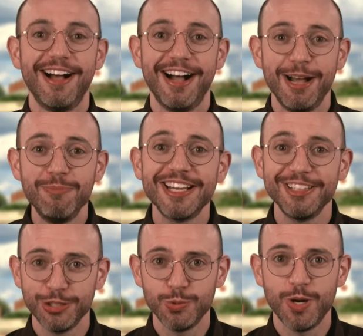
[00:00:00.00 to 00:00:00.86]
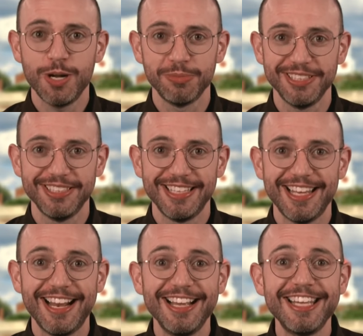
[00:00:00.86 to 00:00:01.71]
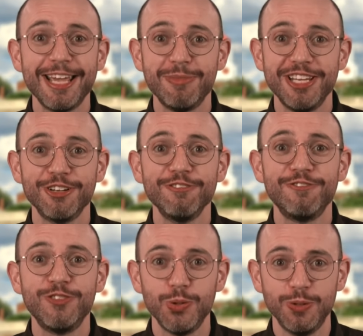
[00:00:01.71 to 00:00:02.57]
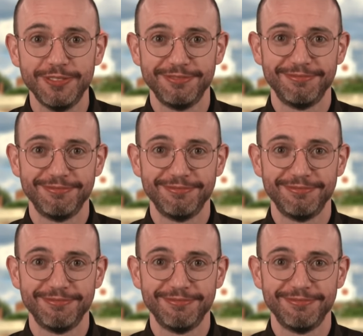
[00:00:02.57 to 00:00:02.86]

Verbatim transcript: I'm Tyler Twombly, and I came here to fool.